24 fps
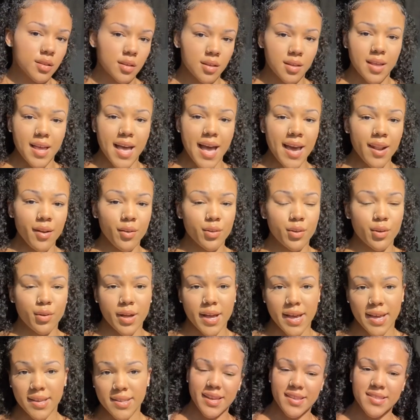I don't know,
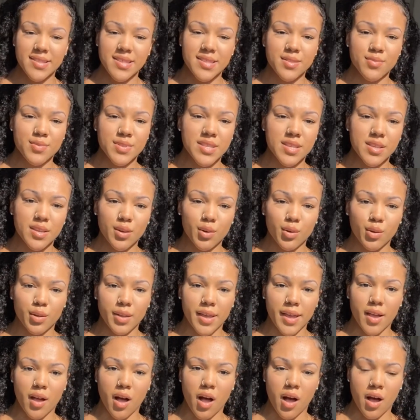guys. This one's a little
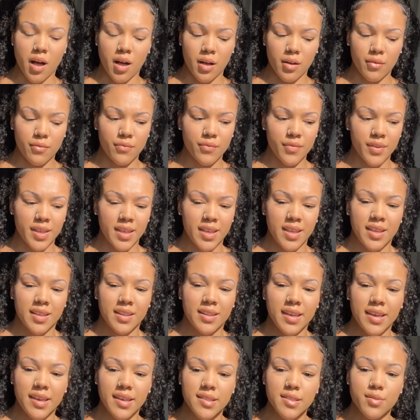like off.
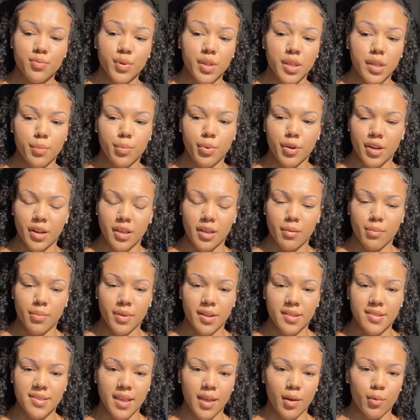Like it's really pretty, but
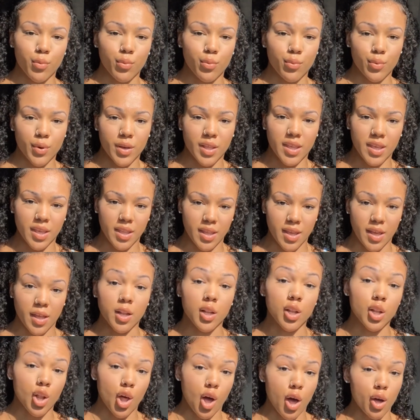it's like a really like
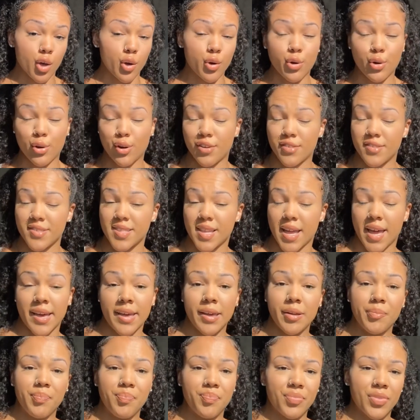long
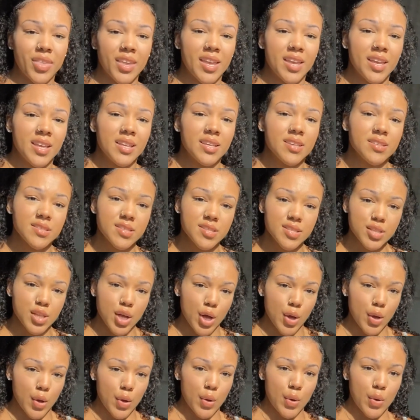corset.
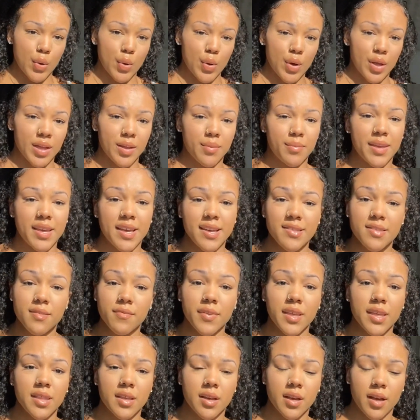So because of
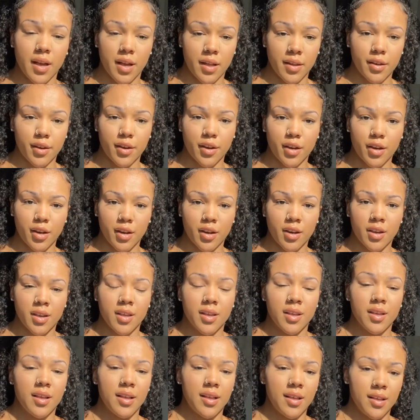like the color
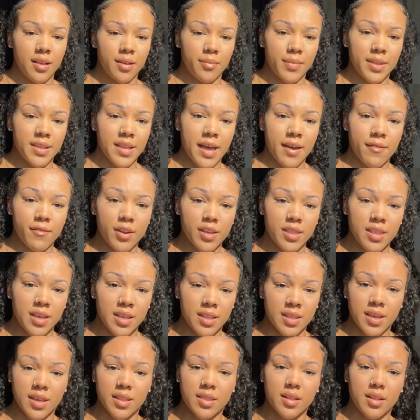um, and everything and
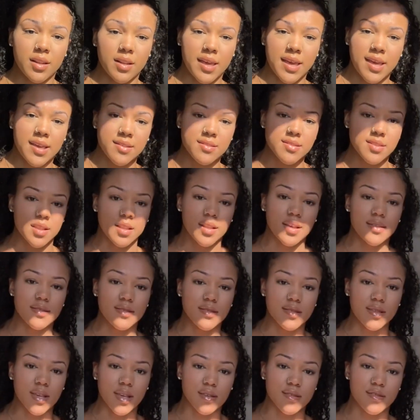like the lace, the lace
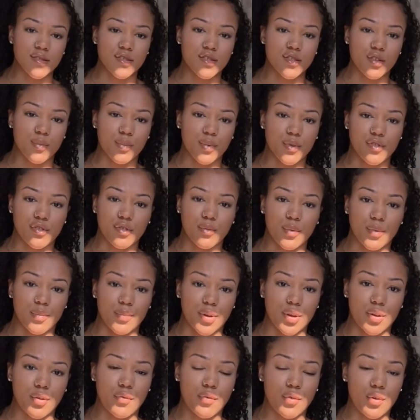is like super, super
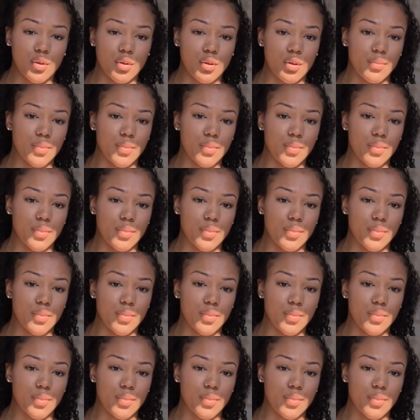beautiful.